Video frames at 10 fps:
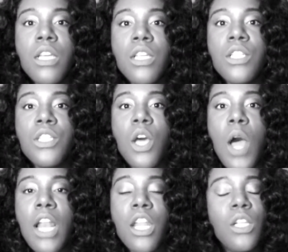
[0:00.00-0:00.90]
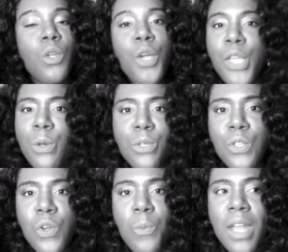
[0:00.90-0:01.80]
So I looked on
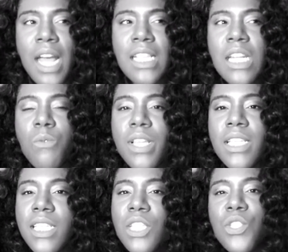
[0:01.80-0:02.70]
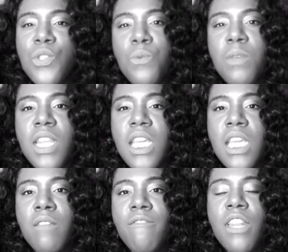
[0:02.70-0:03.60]
YouTube and I didn't really see too
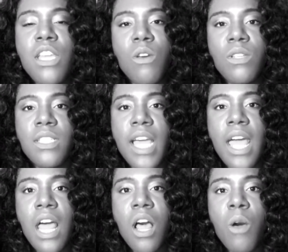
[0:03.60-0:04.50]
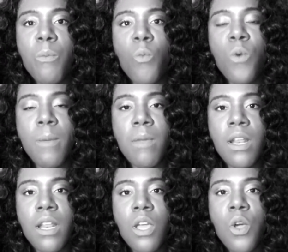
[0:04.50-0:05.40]
many videos that help
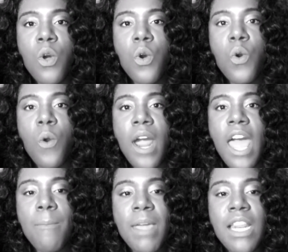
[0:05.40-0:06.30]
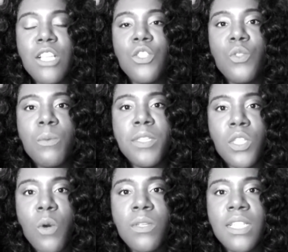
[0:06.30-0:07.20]
women who are being induced with
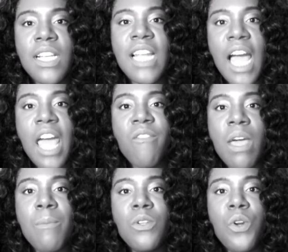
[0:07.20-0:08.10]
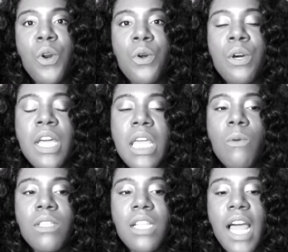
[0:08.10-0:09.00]
Pitocin not have an epidural. It
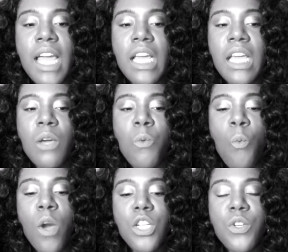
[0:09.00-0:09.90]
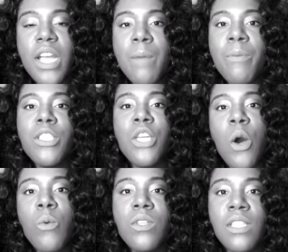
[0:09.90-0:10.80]
was like, once you hear
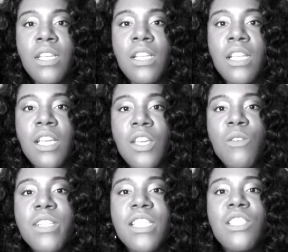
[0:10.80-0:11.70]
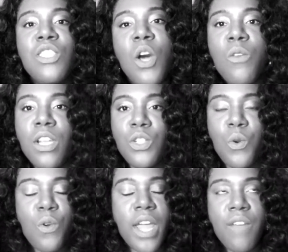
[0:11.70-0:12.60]
Pitocin, you just know that you're
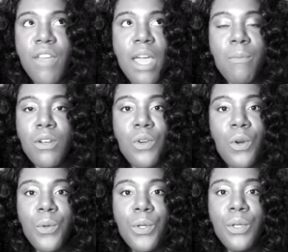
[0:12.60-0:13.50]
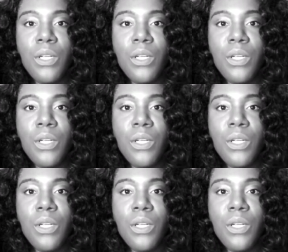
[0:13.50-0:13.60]
going to have an epidural.